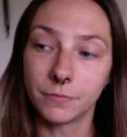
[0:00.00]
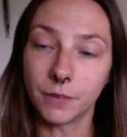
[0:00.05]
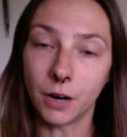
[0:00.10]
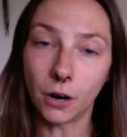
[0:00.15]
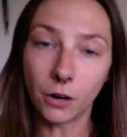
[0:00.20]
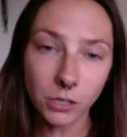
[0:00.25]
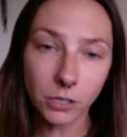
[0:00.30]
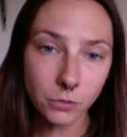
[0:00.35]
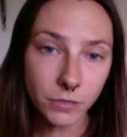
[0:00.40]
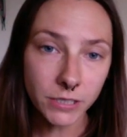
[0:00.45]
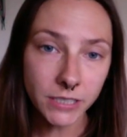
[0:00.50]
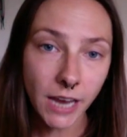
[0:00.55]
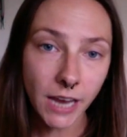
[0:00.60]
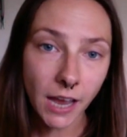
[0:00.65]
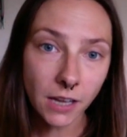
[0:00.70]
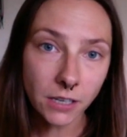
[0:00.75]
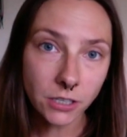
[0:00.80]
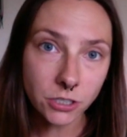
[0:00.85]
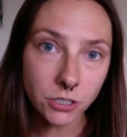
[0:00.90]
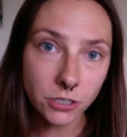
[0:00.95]
Are you
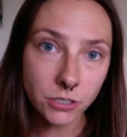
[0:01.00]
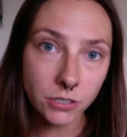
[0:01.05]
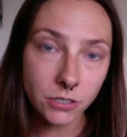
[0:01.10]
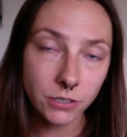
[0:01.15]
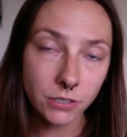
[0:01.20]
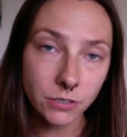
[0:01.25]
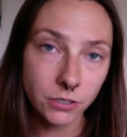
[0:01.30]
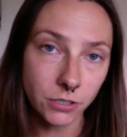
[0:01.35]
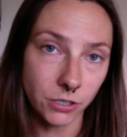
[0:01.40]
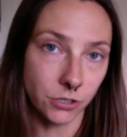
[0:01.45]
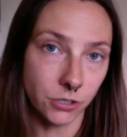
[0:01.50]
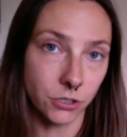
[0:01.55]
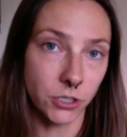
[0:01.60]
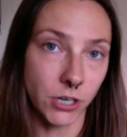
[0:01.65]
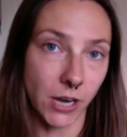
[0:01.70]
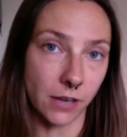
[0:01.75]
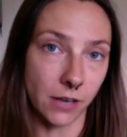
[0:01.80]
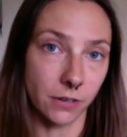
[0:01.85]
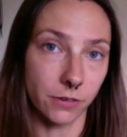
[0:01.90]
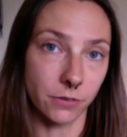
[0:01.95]
attached to your
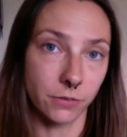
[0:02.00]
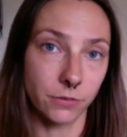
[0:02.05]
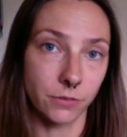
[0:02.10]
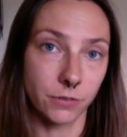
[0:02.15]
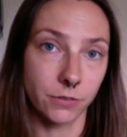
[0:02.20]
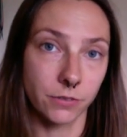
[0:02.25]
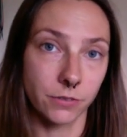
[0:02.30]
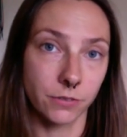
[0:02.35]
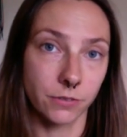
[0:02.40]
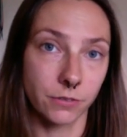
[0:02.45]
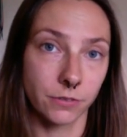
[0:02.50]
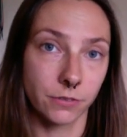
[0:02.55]
shadows?